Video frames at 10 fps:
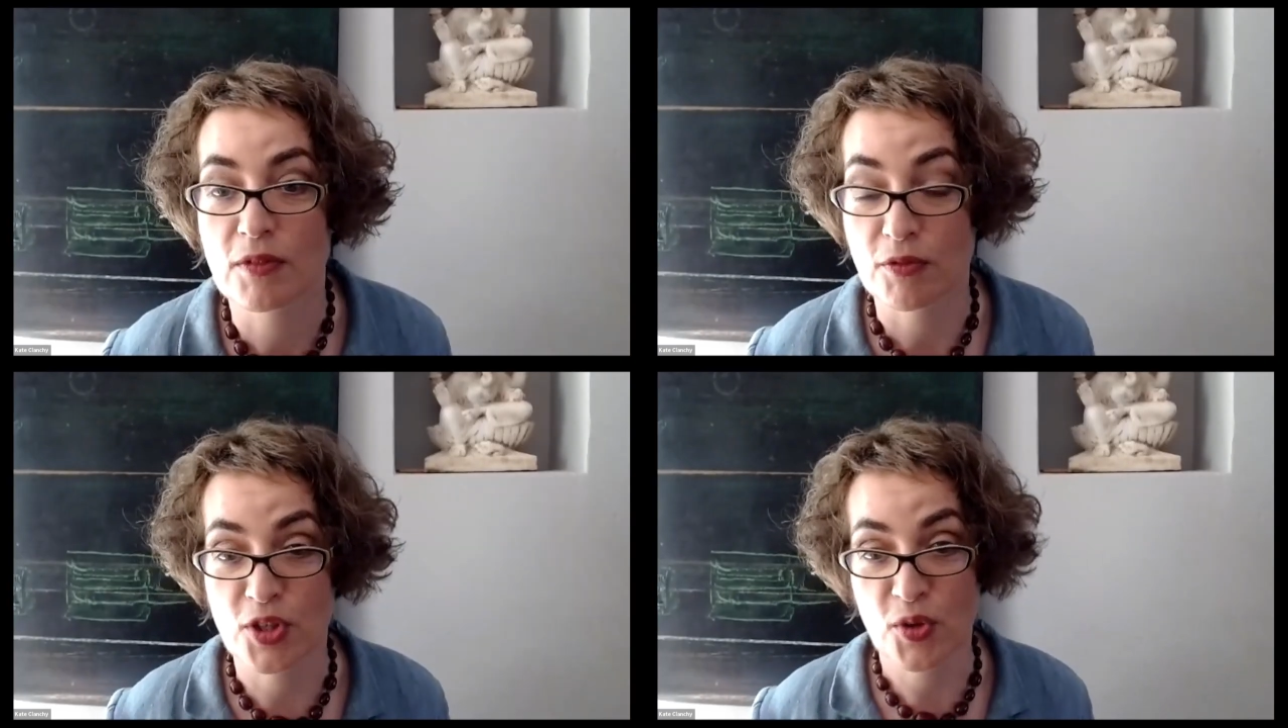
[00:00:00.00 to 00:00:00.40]

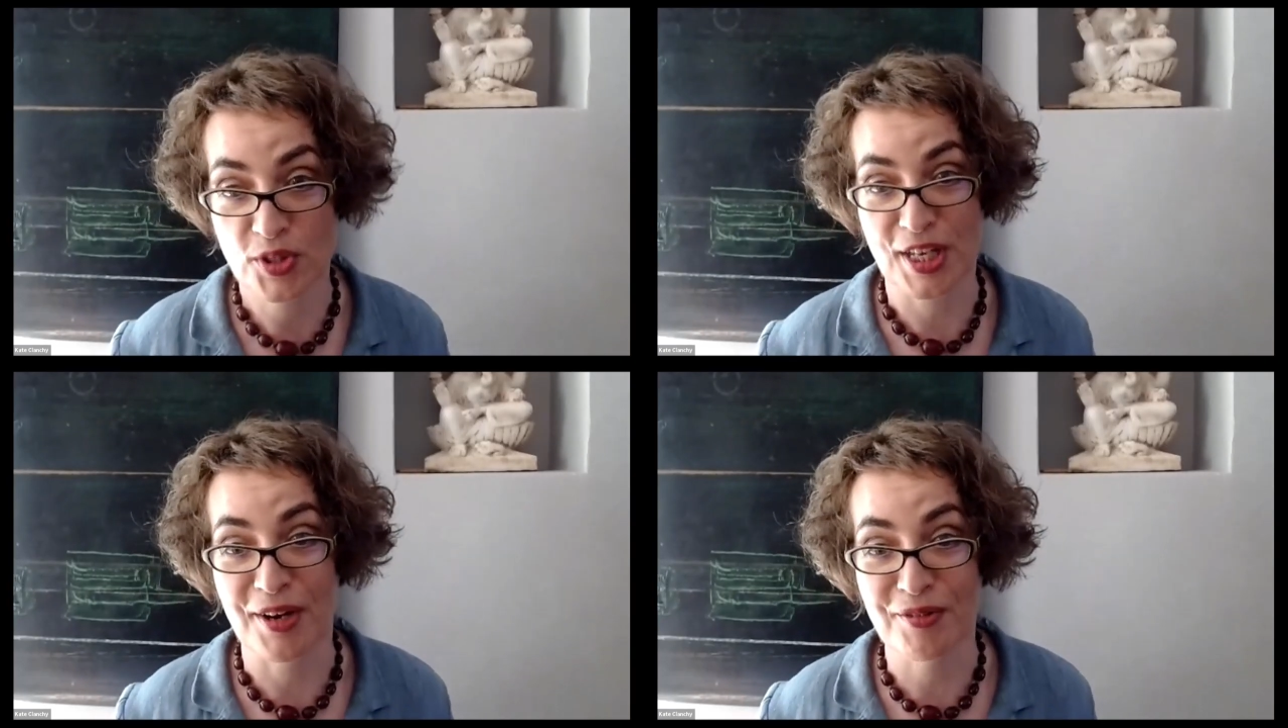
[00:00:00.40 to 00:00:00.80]
for
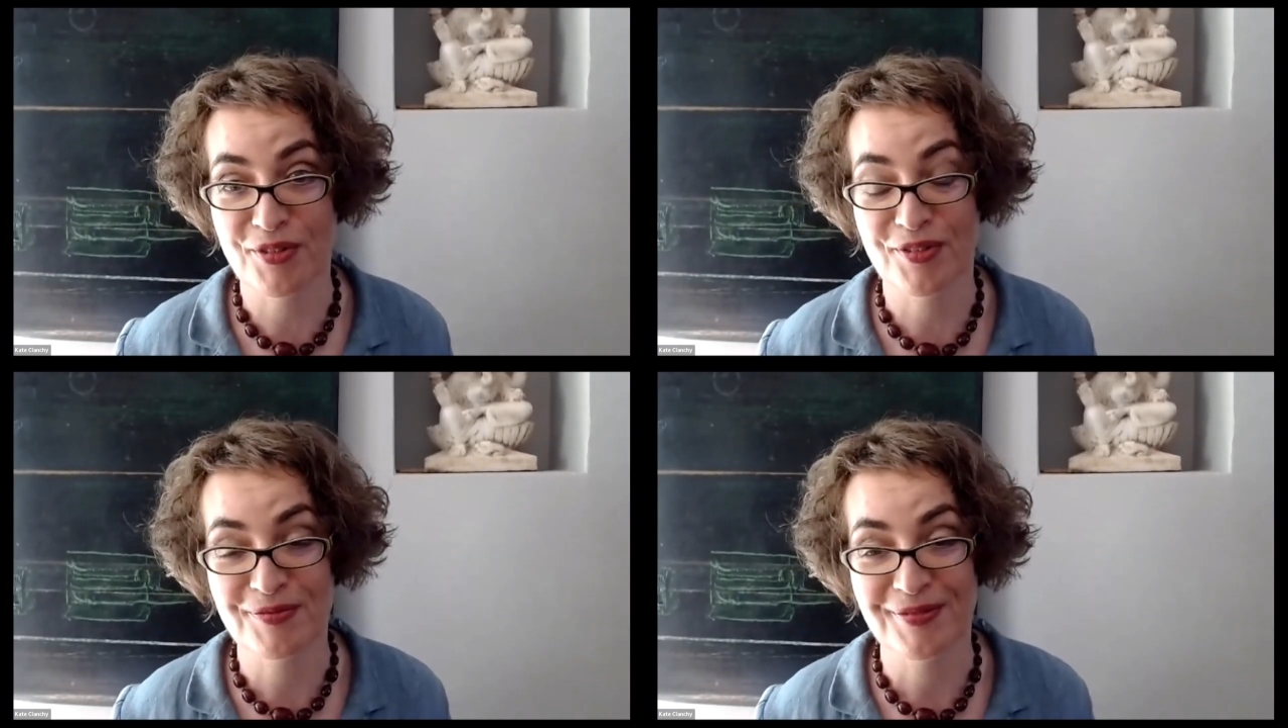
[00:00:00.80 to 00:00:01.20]
yourself
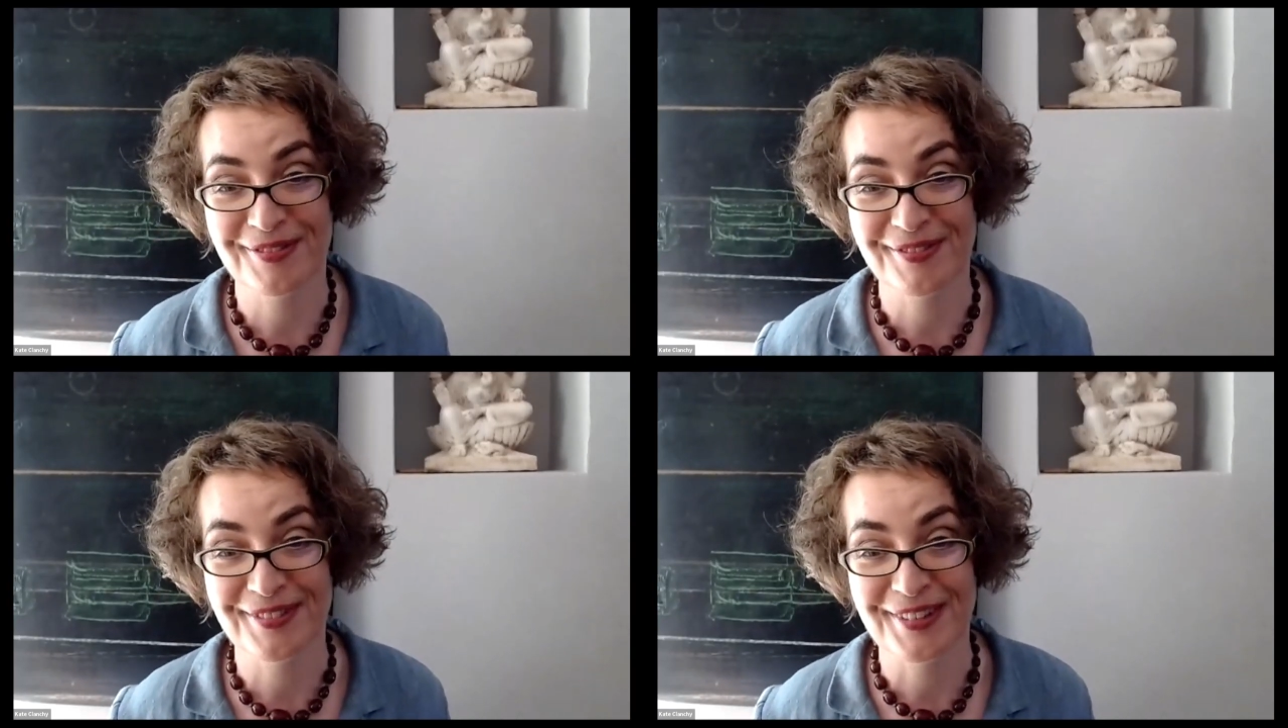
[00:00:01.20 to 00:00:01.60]

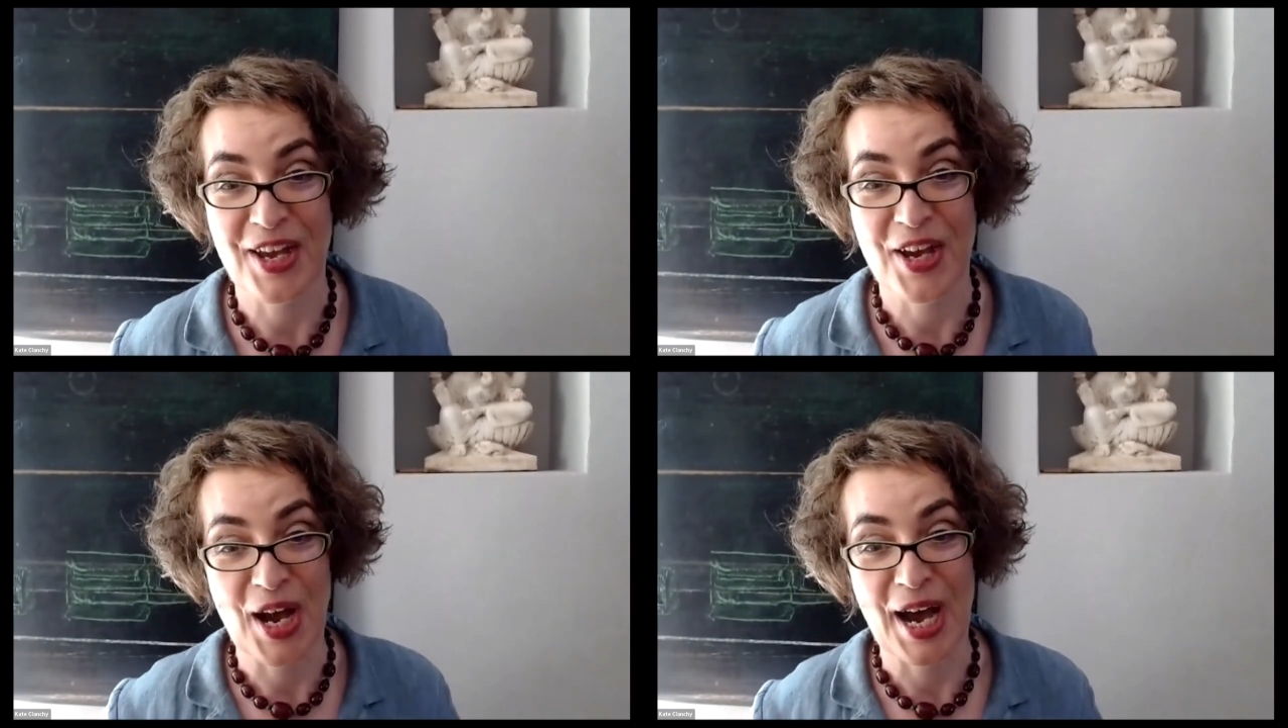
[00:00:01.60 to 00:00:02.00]

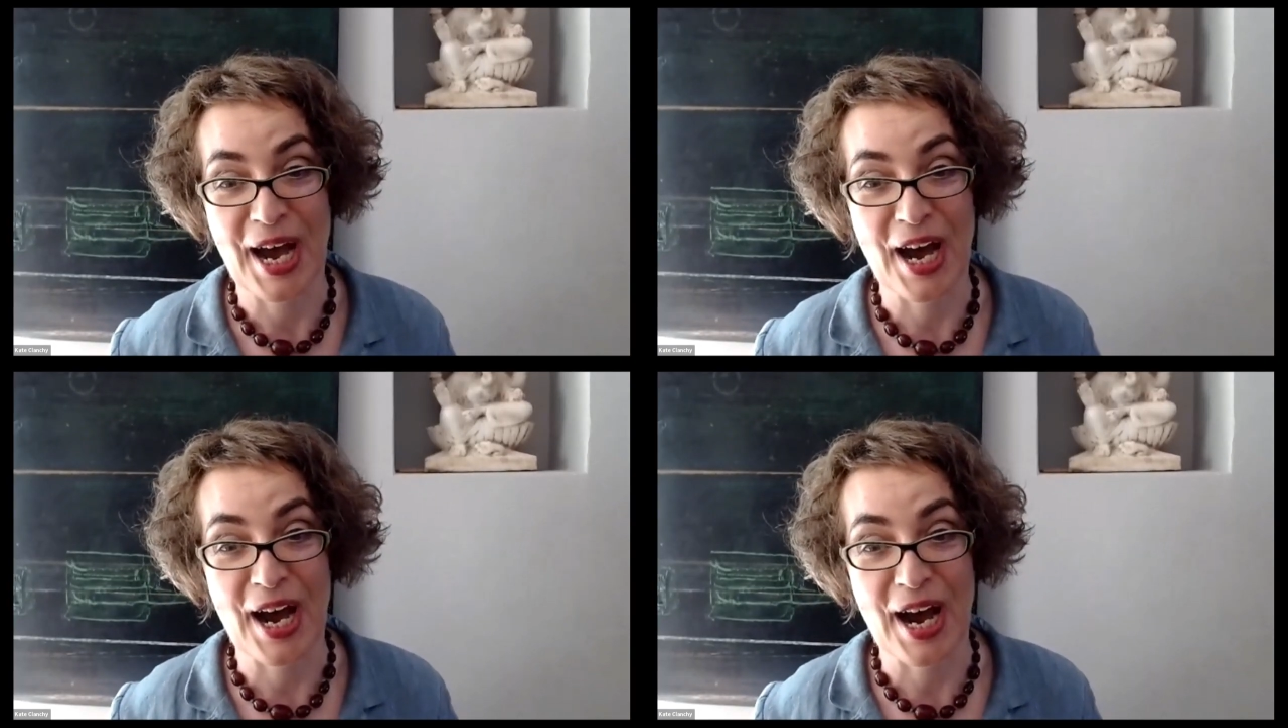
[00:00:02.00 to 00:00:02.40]

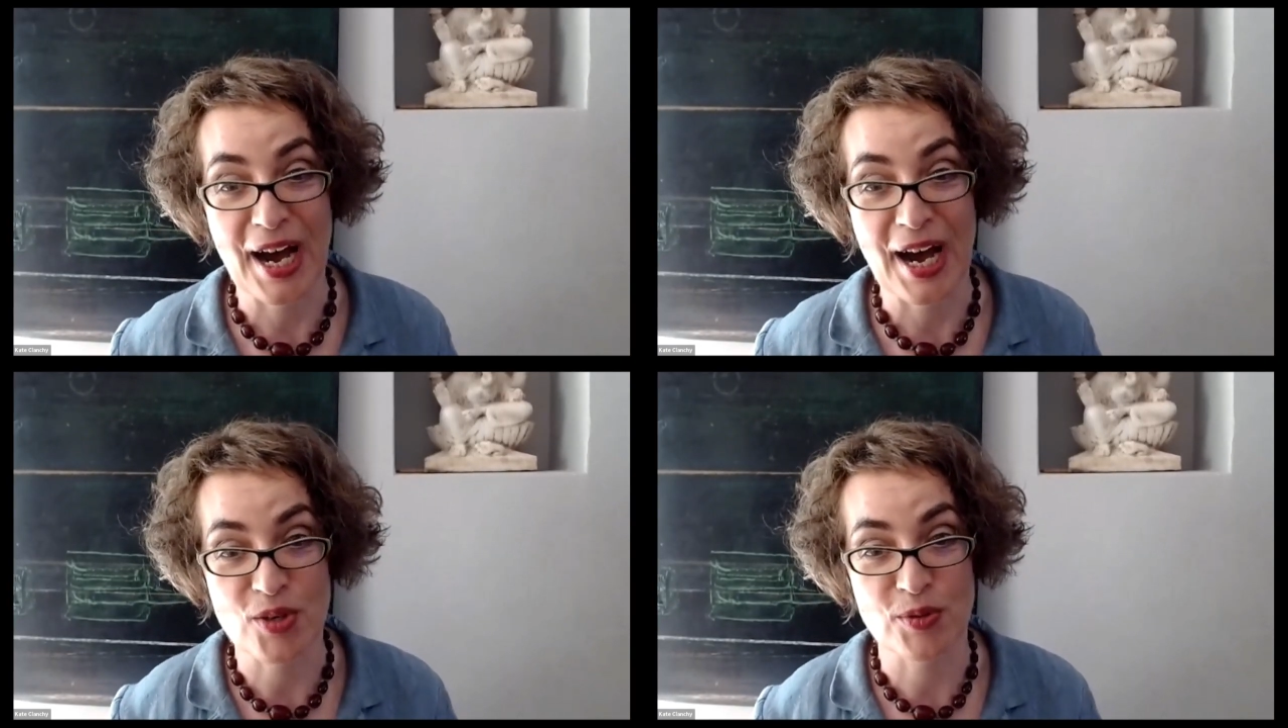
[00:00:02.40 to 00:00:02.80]

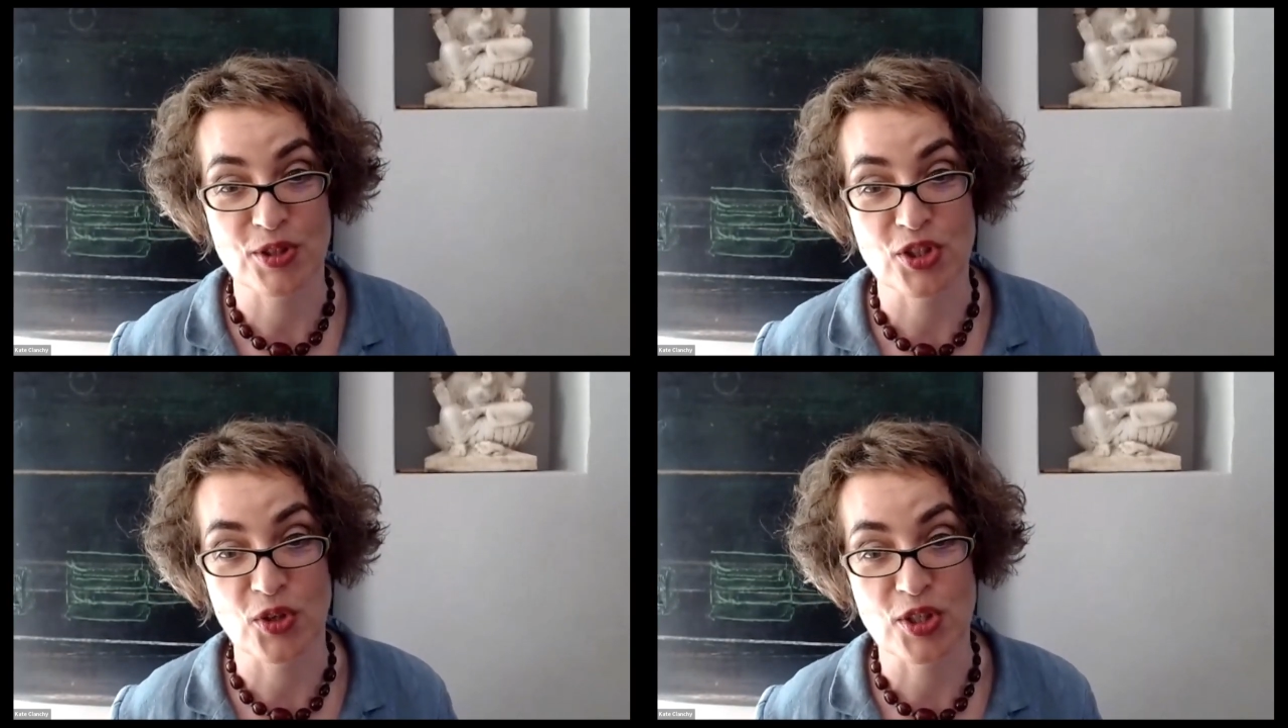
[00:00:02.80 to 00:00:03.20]
how you want
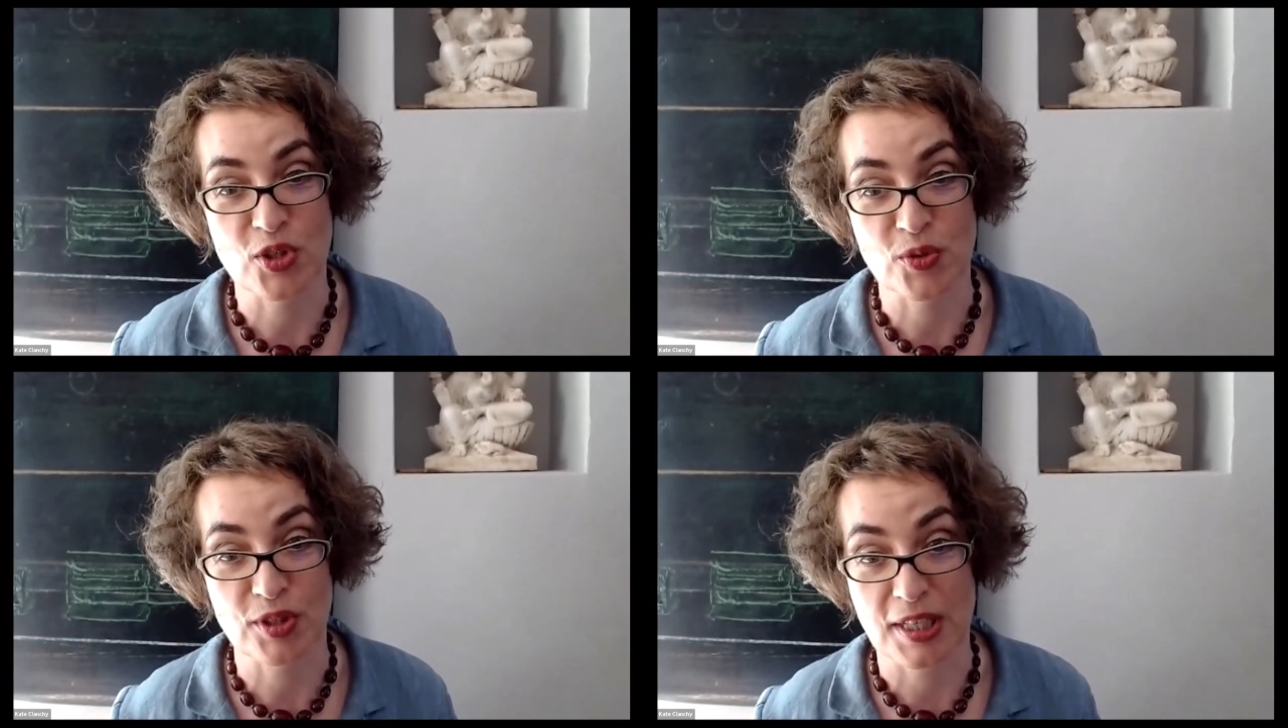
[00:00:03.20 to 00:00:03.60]
to join
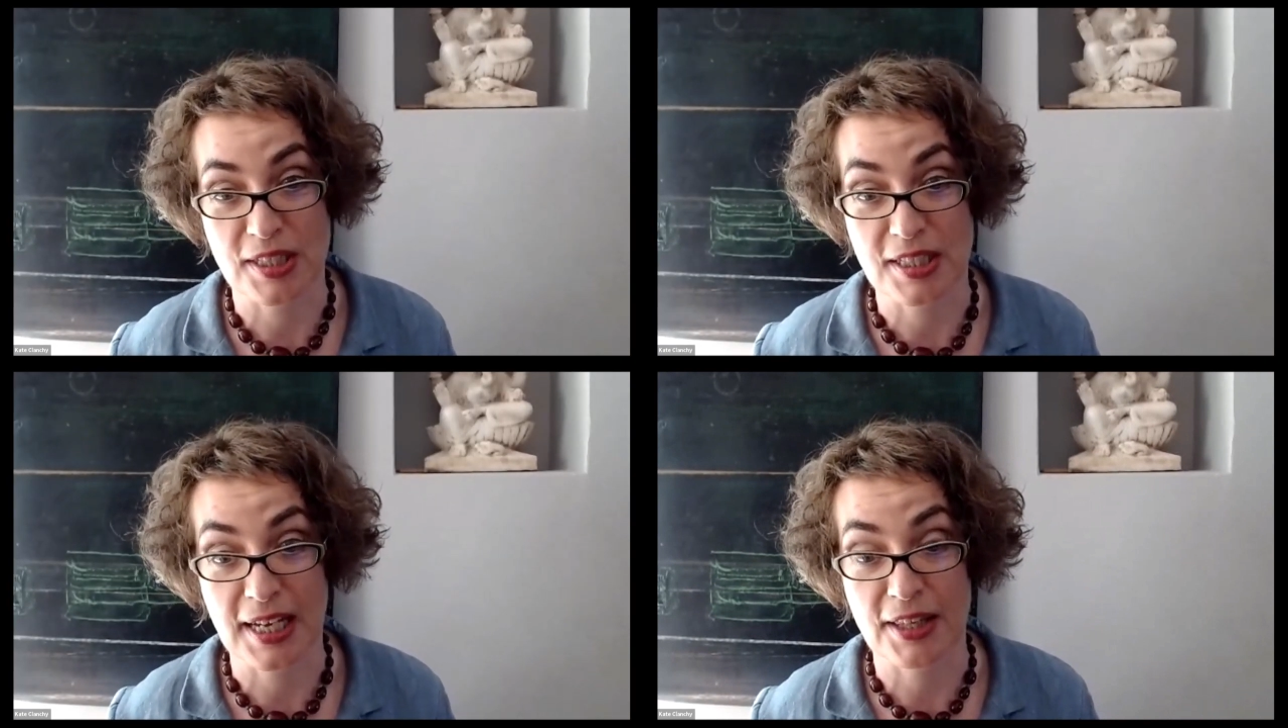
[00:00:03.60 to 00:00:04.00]
your
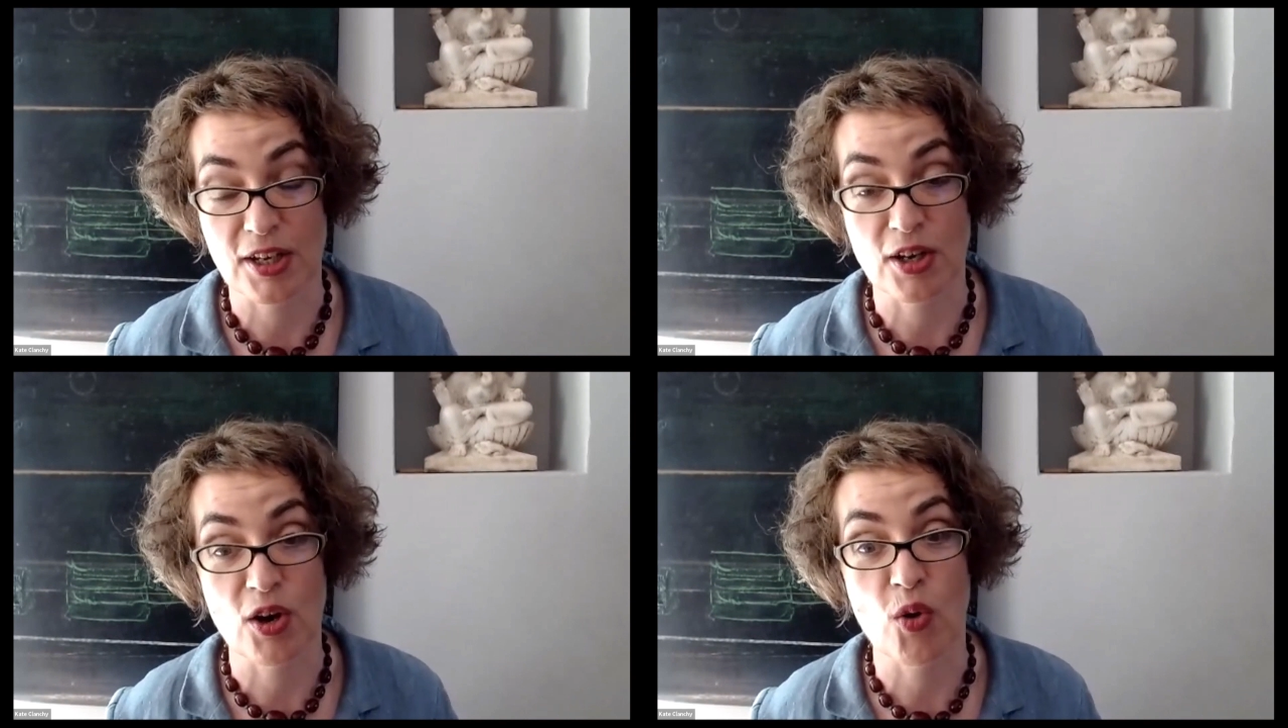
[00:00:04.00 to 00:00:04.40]
things together,